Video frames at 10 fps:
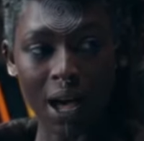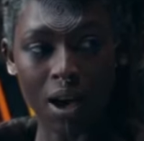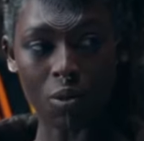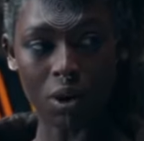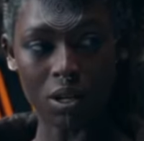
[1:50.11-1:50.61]

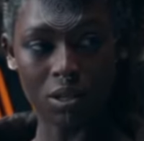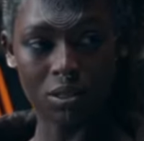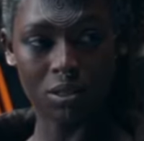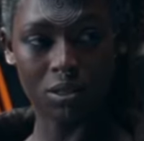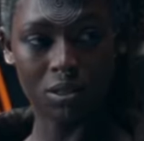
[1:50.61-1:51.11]
power
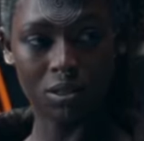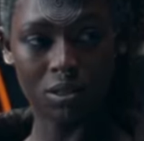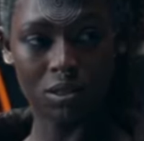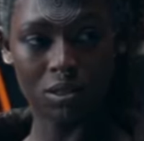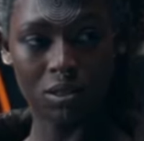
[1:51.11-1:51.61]

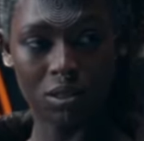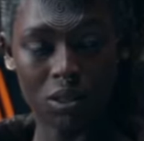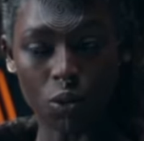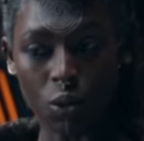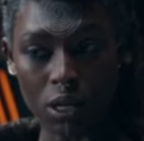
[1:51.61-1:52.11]

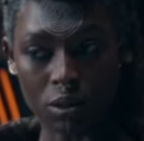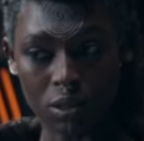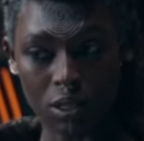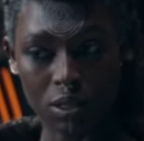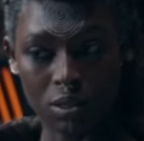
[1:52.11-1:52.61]
you
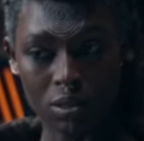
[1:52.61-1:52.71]
wield.